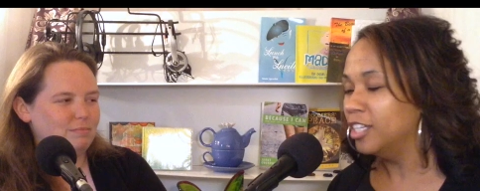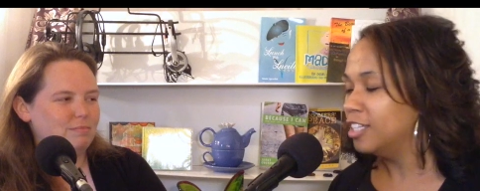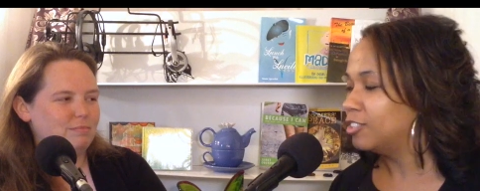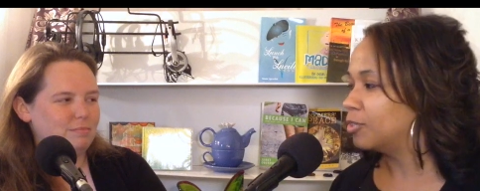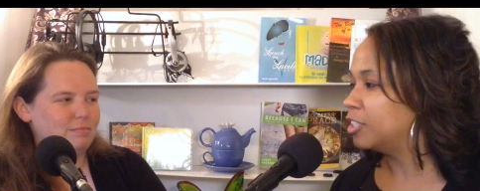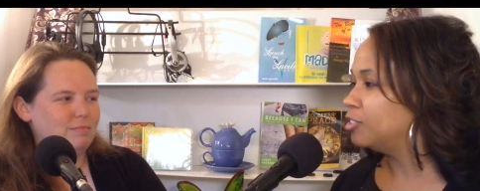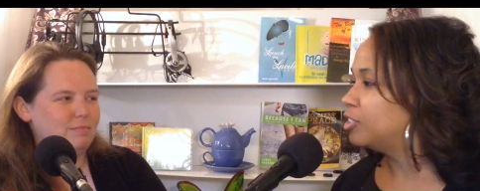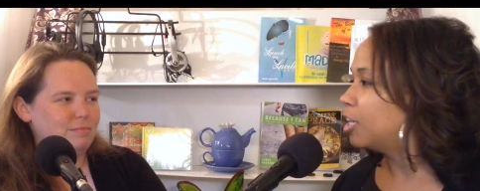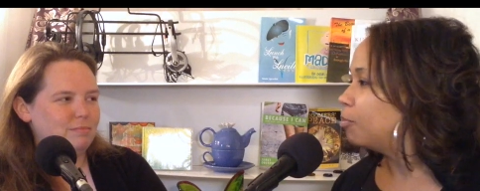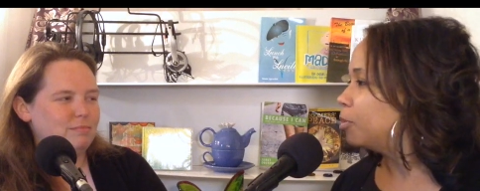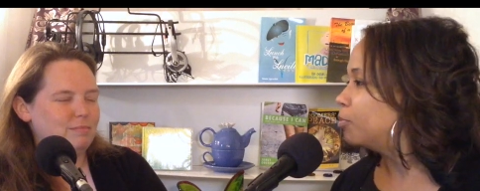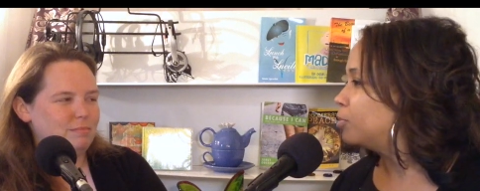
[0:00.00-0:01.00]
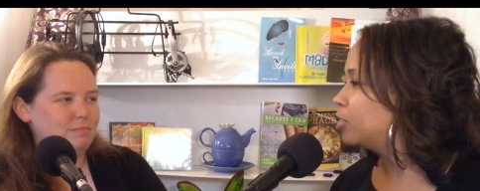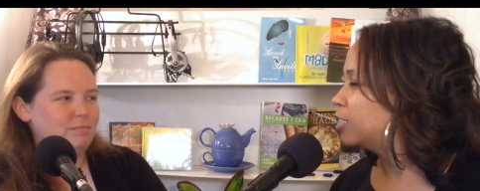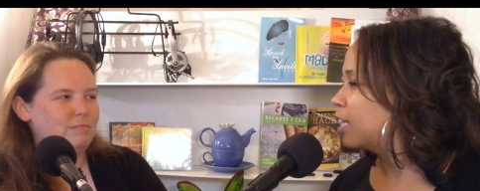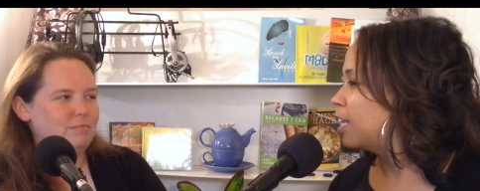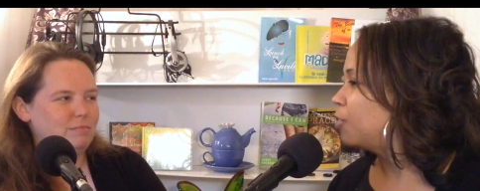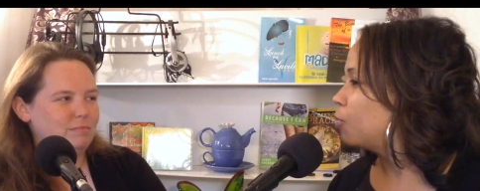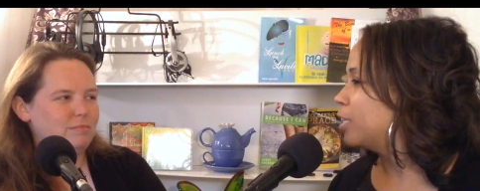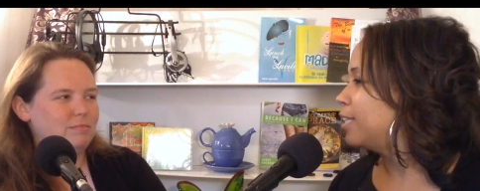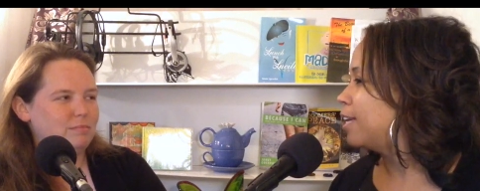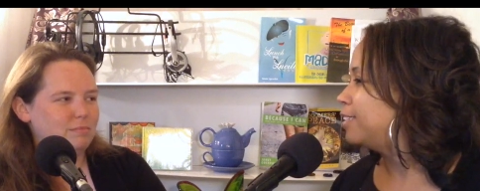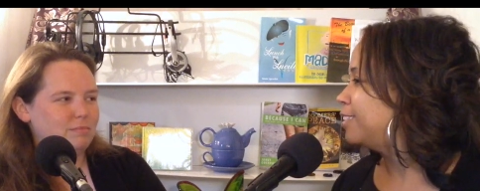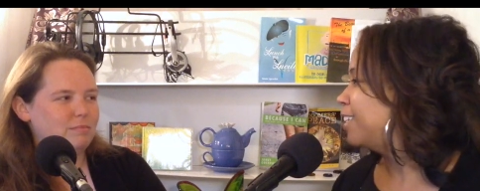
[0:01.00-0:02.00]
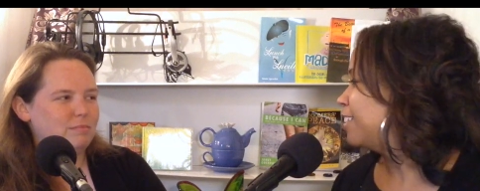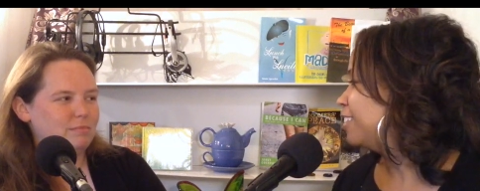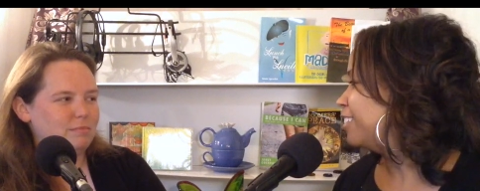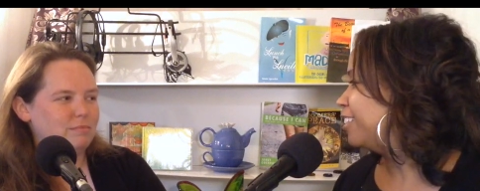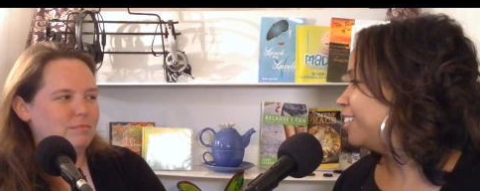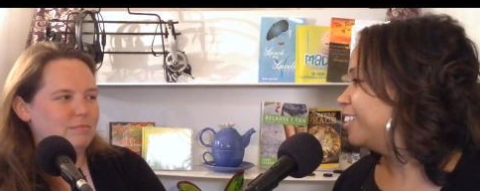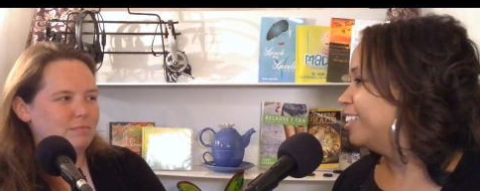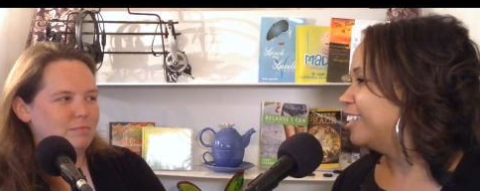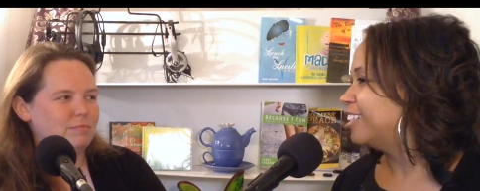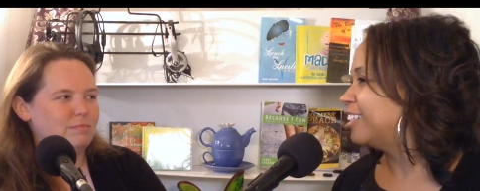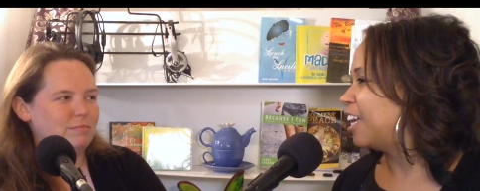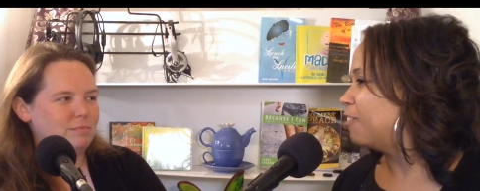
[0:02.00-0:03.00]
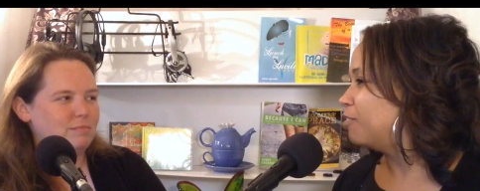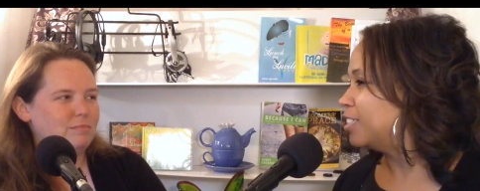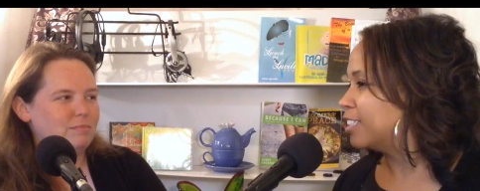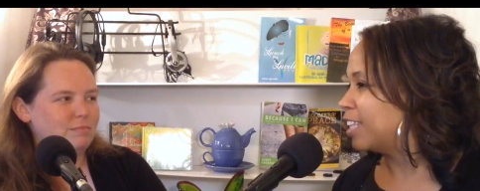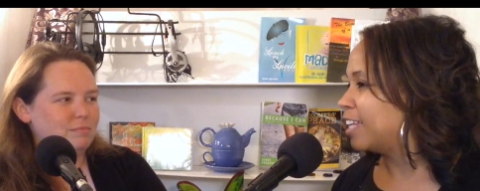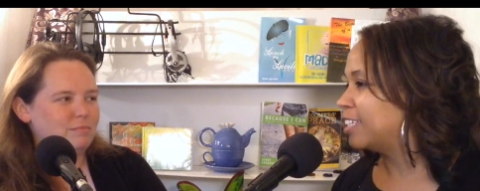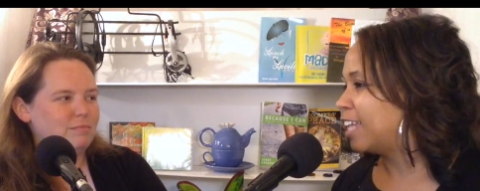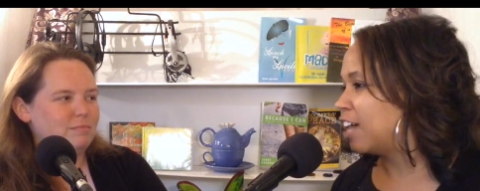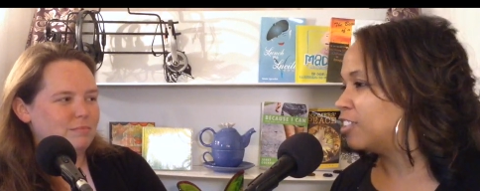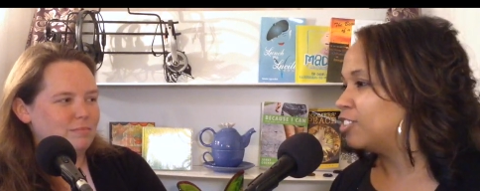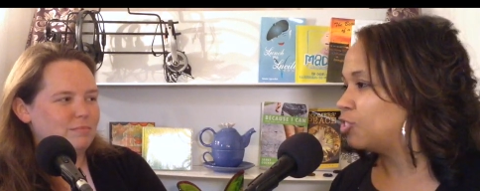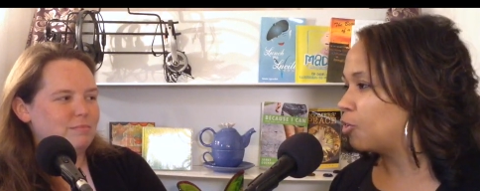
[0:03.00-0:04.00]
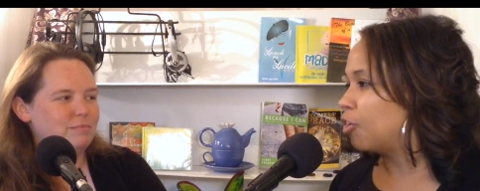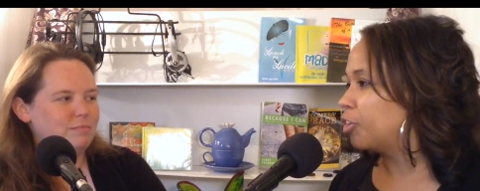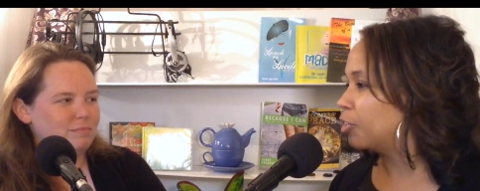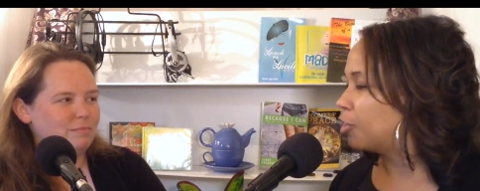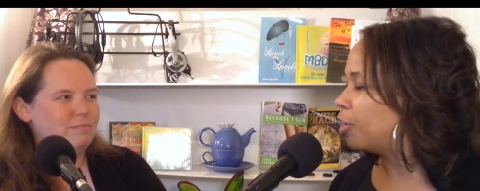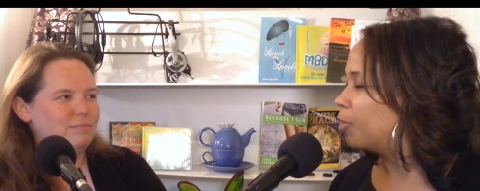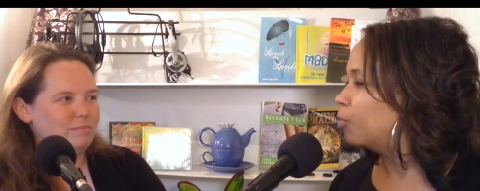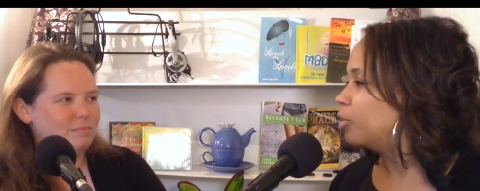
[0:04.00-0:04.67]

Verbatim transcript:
Speaker 1: So, can you tell people just kind of what that daily life is like now that you're on a cart,